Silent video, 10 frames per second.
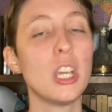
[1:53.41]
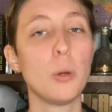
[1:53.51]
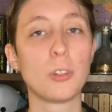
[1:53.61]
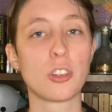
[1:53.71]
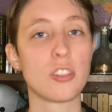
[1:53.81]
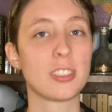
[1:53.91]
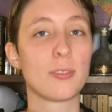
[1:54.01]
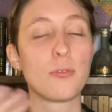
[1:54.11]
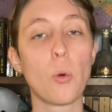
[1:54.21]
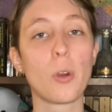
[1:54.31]
which are just
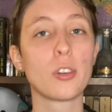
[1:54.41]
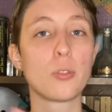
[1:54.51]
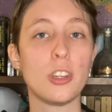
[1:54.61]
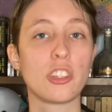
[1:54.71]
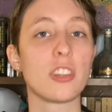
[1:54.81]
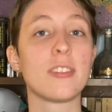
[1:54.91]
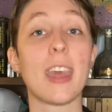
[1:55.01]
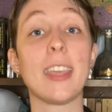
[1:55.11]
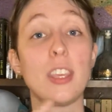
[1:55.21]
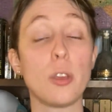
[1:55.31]
foreign creatures
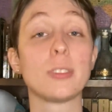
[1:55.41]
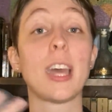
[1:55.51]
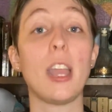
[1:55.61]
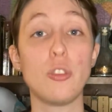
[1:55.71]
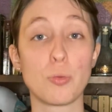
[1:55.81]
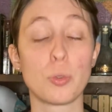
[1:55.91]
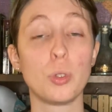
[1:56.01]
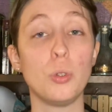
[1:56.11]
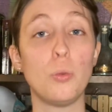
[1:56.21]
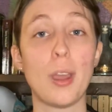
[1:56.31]
that Kyōsai
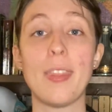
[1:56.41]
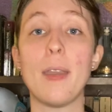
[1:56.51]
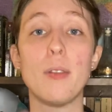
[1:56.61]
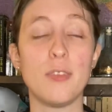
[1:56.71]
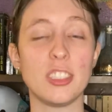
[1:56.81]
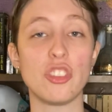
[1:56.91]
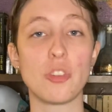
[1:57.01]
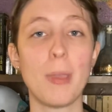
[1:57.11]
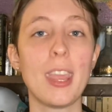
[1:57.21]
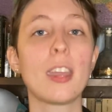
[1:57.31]
drew when they would visit
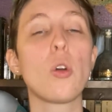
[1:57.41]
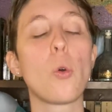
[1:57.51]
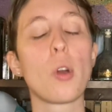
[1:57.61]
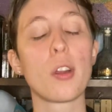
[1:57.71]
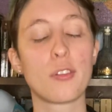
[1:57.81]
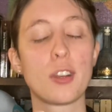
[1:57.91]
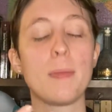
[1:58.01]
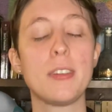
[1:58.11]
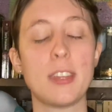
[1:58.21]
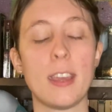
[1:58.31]
Japan, or from
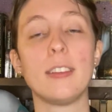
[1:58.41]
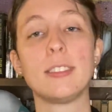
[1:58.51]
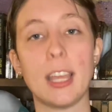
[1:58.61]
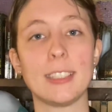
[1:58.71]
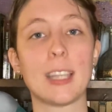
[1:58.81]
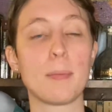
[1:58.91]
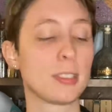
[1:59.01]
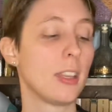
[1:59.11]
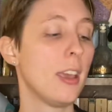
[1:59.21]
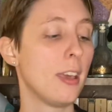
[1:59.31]
the tales, Aesop's
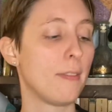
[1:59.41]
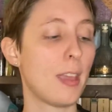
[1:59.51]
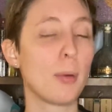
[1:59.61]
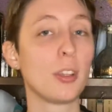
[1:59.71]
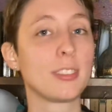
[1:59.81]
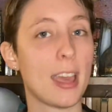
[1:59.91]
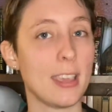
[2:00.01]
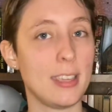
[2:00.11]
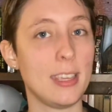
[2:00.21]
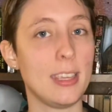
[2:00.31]
fables
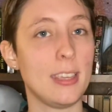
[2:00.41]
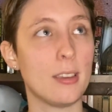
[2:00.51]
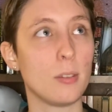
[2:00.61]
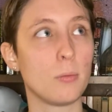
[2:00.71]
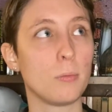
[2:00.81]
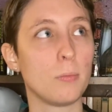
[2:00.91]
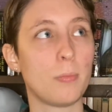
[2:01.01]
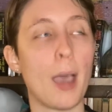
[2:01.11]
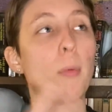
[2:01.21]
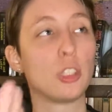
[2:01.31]

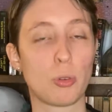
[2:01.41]
that was